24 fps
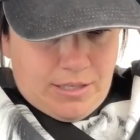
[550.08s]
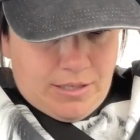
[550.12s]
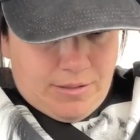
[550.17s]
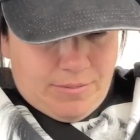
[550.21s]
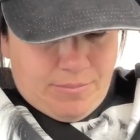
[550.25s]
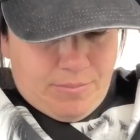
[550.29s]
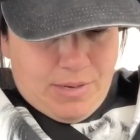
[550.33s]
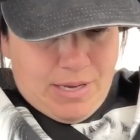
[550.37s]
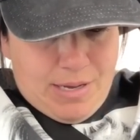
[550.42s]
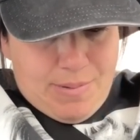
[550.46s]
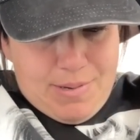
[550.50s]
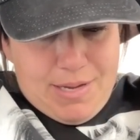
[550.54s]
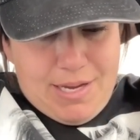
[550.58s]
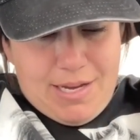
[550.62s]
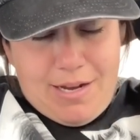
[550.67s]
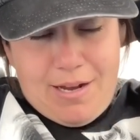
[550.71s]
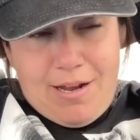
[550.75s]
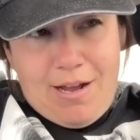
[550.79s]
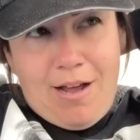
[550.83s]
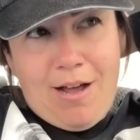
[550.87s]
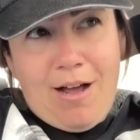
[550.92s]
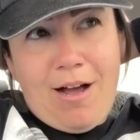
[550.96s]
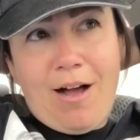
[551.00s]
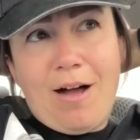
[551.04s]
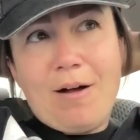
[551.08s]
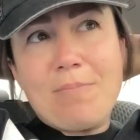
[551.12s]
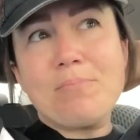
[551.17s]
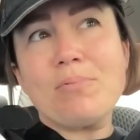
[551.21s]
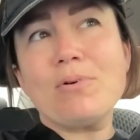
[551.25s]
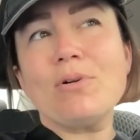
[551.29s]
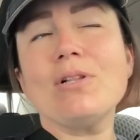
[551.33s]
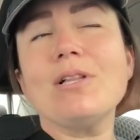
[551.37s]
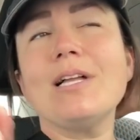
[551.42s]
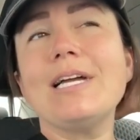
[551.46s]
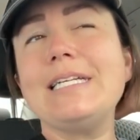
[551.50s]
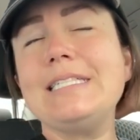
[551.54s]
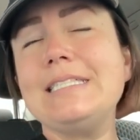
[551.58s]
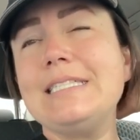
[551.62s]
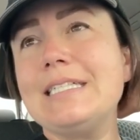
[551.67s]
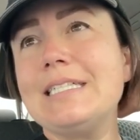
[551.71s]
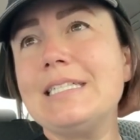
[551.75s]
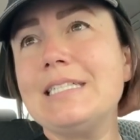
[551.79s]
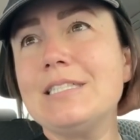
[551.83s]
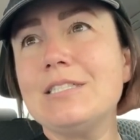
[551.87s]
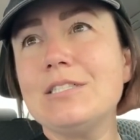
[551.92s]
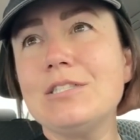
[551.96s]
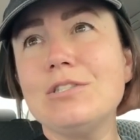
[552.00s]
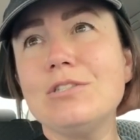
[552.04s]
maybe a couple I
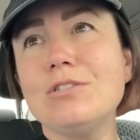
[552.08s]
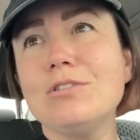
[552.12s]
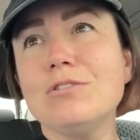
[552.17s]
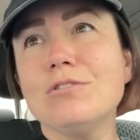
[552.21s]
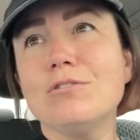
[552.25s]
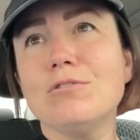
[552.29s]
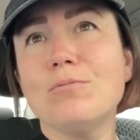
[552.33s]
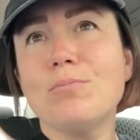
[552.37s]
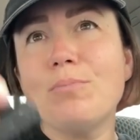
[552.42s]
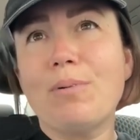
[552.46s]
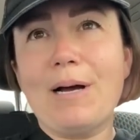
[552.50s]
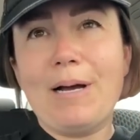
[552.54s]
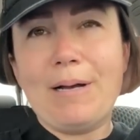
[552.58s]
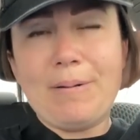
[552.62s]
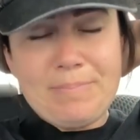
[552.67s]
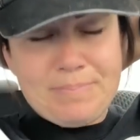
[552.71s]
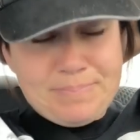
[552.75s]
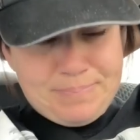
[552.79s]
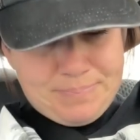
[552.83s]
didn't do, but